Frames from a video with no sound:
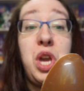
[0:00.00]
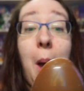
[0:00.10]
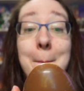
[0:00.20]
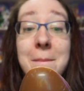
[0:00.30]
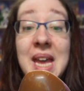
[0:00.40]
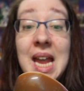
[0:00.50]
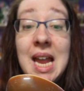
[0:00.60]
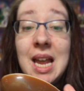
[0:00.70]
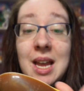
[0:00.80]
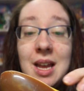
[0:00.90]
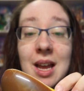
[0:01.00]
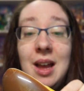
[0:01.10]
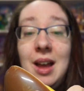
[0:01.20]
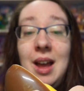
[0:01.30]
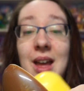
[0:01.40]
yummy.
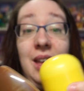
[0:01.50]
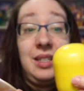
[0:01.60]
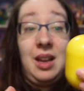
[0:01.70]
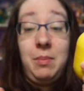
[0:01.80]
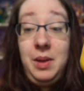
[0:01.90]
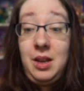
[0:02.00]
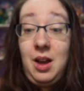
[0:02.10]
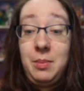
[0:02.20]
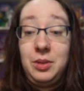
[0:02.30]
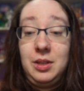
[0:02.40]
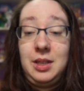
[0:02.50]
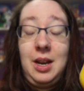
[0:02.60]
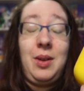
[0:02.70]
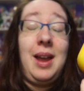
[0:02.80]
And it's got a big capsule inside.